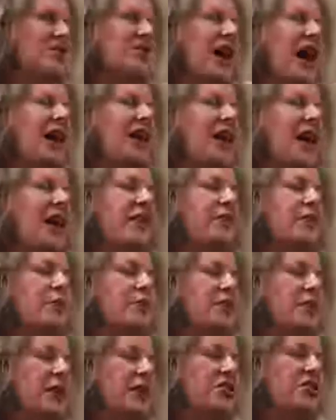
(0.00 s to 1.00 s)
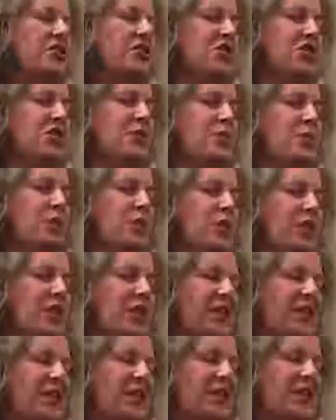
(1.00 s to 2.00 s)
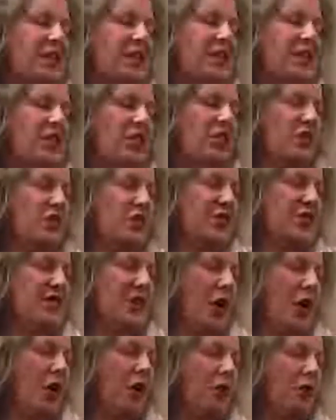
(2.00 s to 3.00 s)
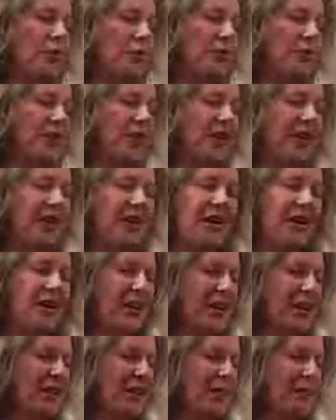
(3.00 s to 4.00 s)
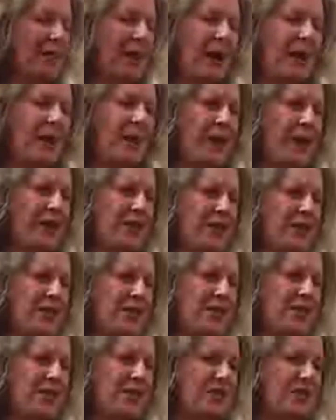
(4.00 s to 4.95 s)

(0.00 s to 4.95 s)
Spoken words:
have a relationship with yourself. And my parents,